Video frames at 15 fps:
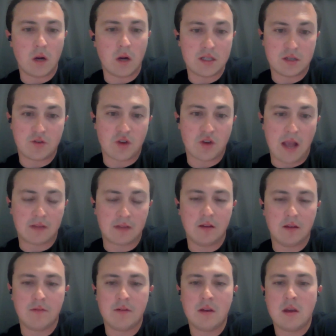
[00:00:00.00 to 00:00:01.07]
as
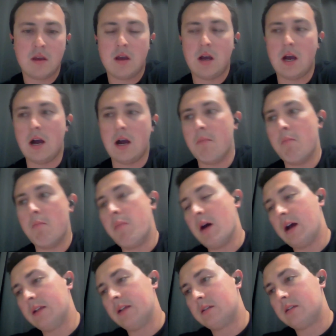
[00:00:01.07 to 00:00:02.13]
attractive,
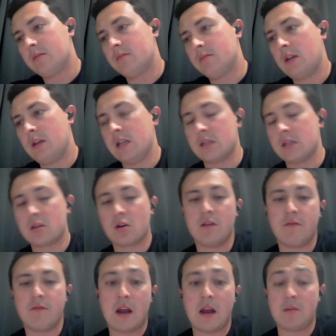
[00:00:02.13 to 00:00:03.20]
but in certain
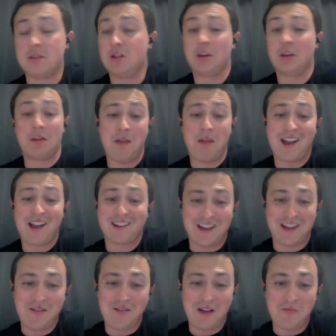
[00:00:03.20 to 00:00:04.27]
environments, looking back
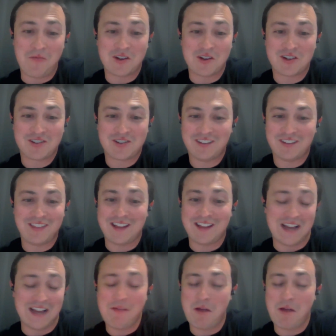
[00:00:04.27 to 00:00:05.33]
now, I wish at that
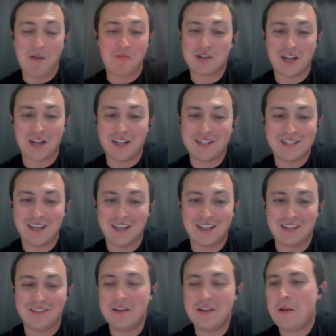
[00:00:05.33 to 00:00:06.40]
time, I wish I had
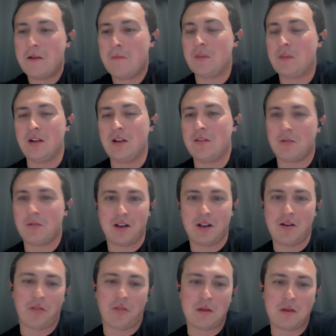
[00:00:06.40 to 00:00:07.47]
taken, they're like,
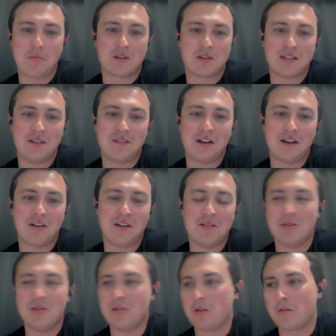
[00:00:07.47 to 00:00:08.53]
oh, 3%
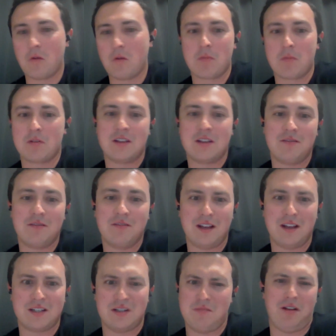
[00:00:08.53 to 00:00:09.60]
variable or 4%
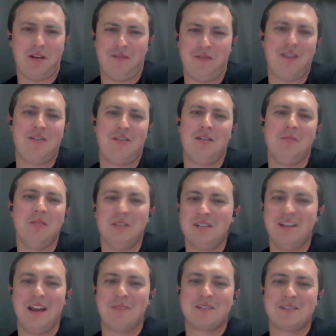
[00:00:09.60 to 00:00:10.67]
fixed. I'm like, variable,
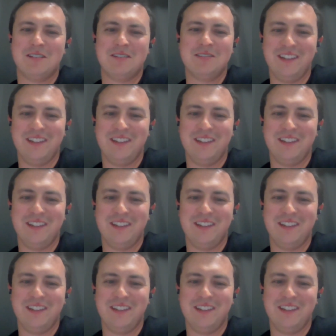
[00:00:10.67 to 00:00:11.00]
absolutely.